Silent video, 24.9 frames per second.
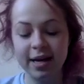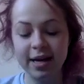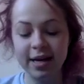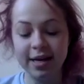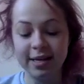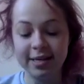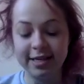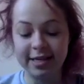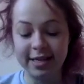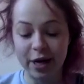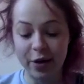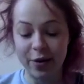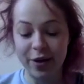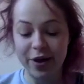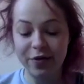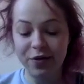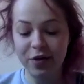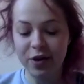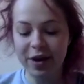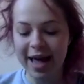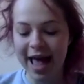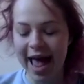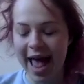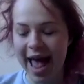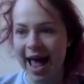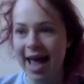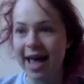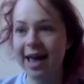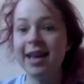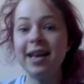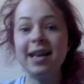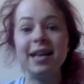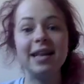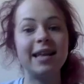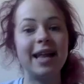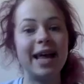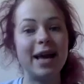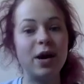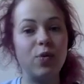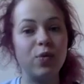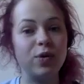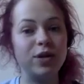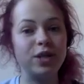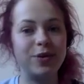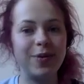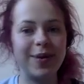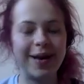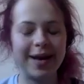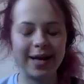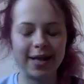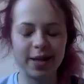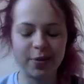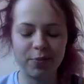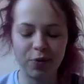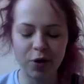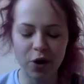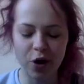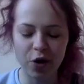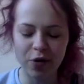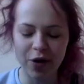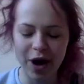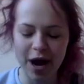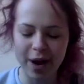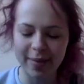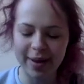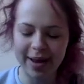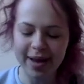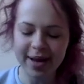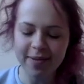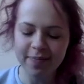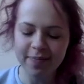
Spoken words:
So if you can, like we're doing in the programming,